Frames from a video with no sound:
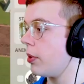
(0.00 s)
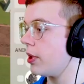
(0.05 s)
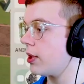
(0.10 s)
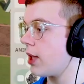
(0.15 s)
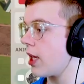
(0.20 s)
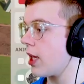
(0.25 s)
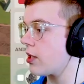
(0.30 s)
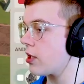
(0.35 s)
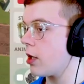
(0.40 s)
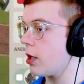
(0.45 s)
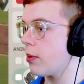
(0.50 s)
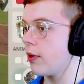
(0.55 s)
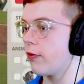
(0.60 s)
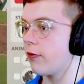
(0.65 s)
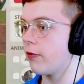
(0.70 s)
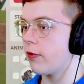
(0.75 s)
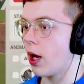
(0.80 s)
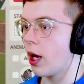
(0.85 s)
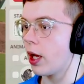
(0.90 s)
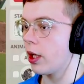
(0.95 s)
but that's gonna be
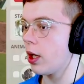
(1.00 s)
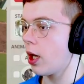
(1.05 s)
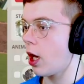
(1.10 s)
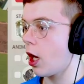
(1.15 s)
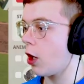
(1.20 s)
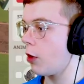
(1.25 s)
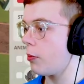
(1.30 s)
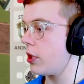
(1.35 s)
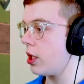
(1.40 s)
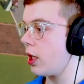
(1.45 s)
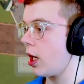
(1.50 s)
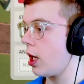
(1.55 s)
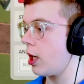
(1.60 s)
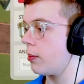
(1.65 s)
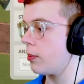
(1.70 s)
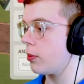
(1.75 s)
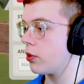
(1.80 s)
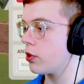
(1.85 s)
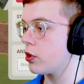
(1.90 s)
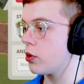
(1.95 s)
fine. I'll be
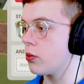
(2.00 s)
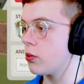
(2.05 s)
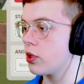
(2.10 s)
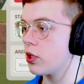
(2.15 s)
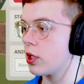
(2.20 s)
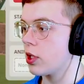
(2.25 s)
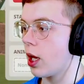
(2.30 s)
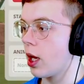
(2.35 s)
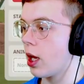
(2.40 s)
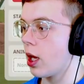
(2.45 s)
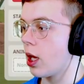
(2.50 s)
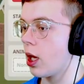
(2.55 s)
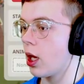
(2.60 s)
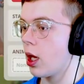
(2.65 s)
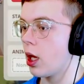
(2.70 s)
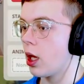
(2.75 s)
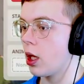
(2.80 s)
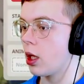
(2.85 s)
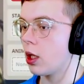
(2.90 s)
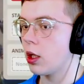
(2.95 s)
able to
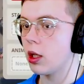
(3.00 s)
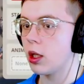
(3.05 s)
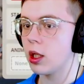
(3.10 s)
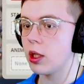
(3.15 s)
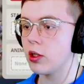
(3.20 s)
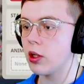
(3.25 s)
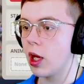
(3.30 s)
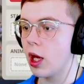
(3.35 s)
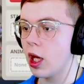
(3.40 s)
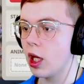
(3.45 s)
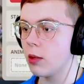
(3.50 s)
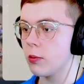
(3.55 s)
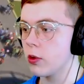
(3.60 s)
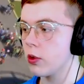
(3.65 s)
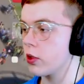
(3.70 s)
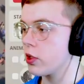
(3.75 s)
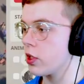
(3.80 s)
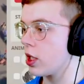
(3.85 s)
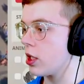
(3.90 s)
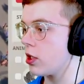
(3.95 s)
send these
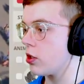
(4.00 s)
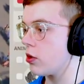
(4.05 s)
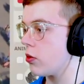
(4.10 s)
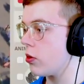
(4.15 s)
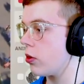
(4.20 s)
animals into